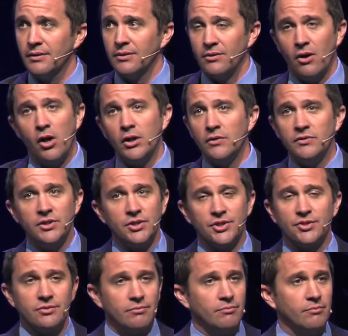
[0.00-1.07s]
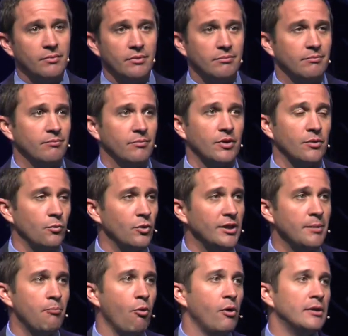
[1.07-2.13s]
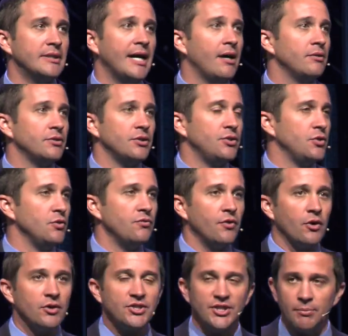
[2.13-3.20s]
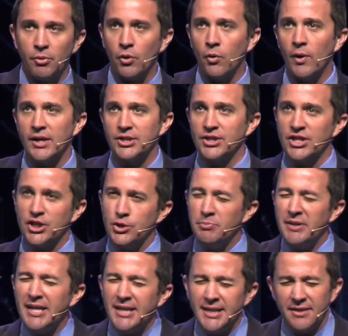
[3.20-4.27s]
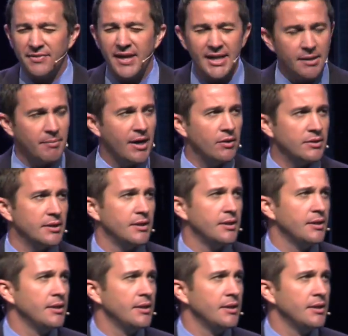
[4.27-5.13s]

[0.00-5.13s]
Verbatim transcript: And all of this can really boil down to two very simple questions as you begin to think about